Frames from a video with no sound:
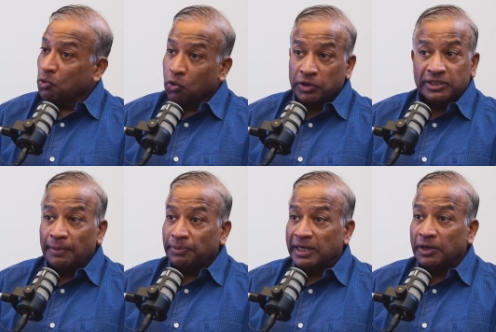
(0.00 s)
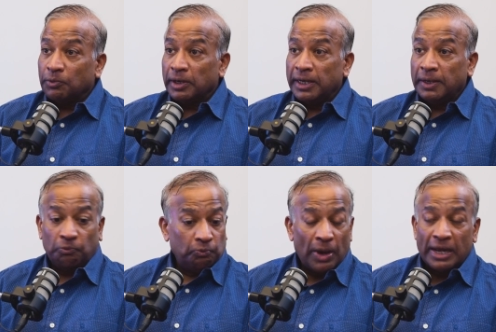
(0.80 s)
Coke did something equally
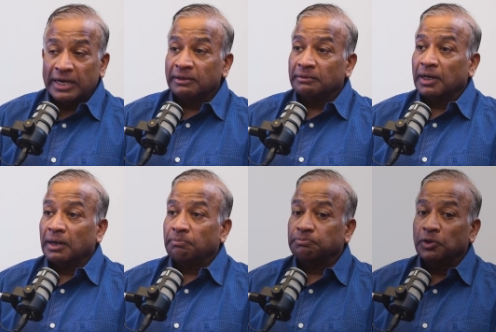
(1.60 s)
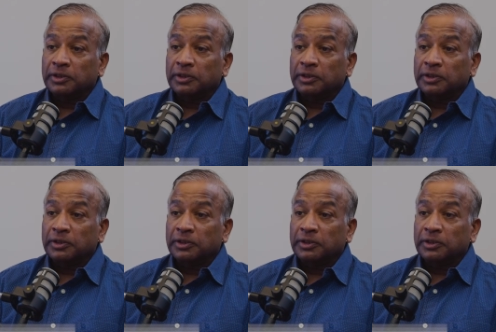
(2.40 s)
hmm. well in uh, hmm. you